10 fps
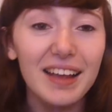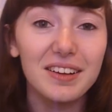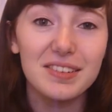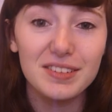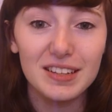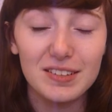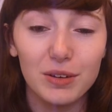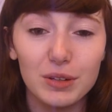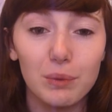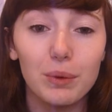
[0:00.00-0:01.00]
And because of this
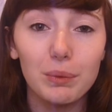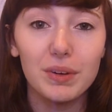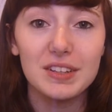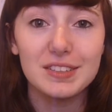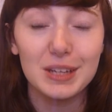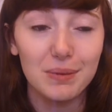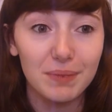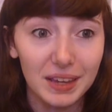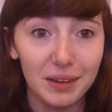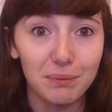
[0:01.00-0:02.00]
whole time, we wanted to go
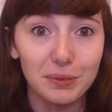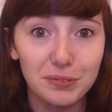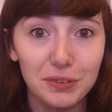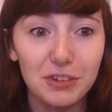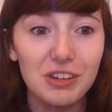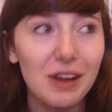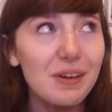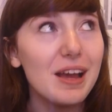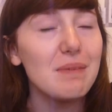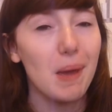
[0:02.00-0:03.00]
meet him before the show,
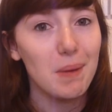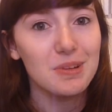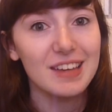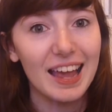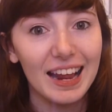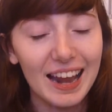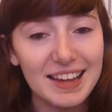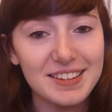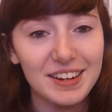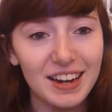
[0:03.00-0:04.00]
but it was getting
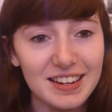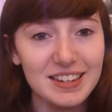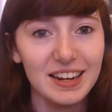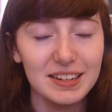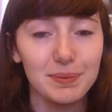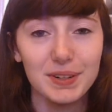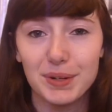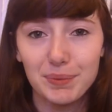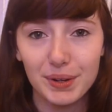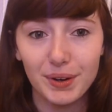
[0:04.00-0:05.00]
later and later and later. By the
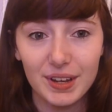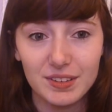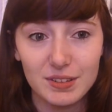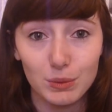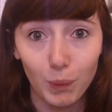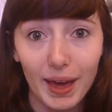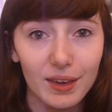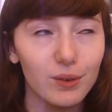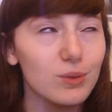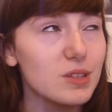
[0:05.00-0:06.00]
time we got into
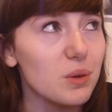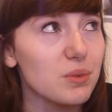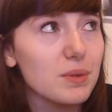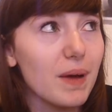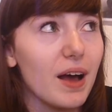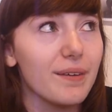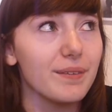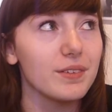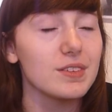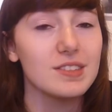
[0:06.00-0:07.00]
Wales, it was
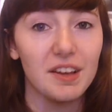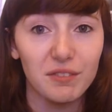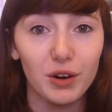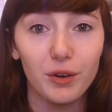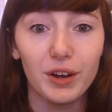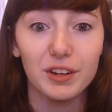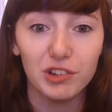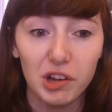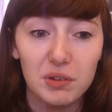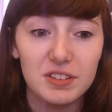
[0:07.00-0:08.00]
about seven o'clock and the
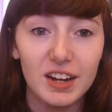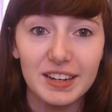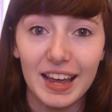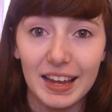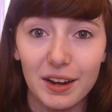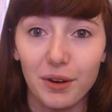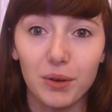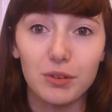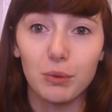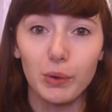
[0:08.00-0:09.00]
show started at eight
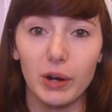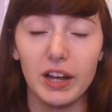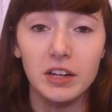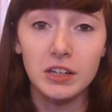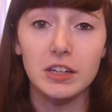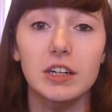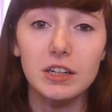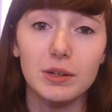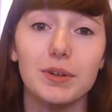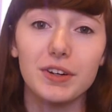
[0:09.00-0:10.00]
o'clock so we were all like
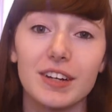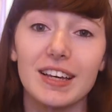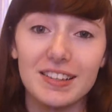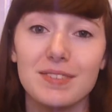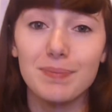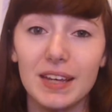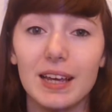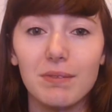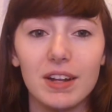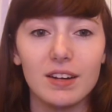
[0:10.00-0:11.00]
oh we're not gonna get to meet
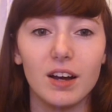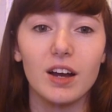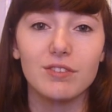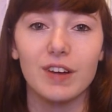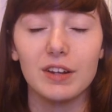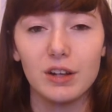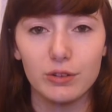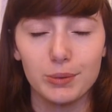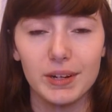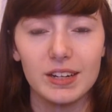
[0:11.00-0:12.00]
him and then I found out
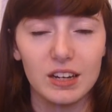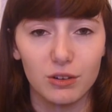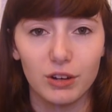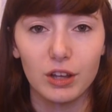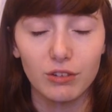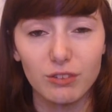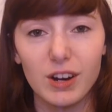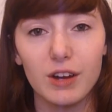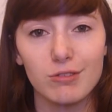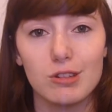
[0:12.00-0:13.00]
on Twitter that he'd already
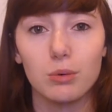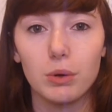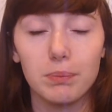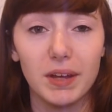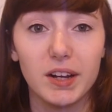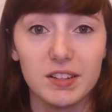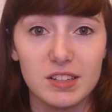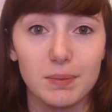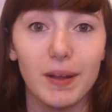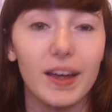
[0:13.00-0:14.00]
arrived so we were a bit
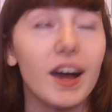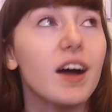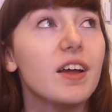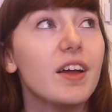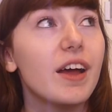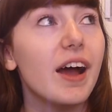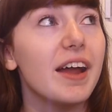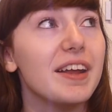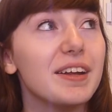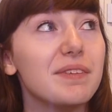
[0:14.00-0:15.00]
gutted about that
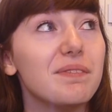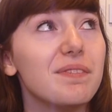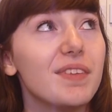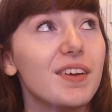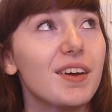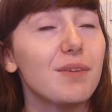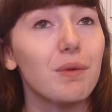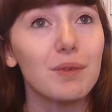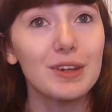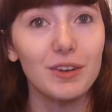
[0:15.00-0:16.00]
and then um
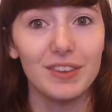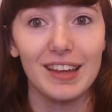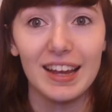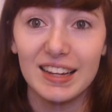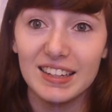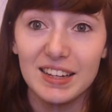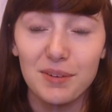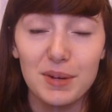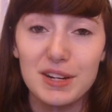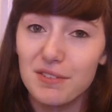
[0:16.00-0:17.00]
when we got there,
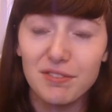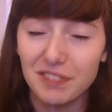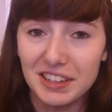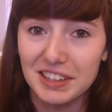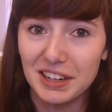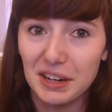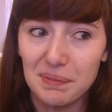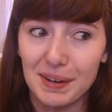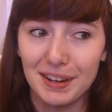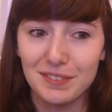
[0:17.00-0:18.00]
we couldn't find the car
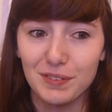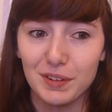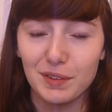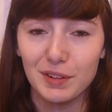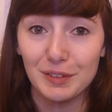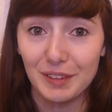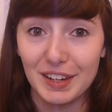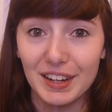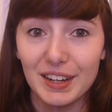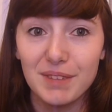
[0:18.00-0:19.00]
park for the
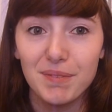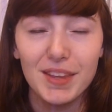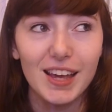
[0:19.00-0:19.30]
arena.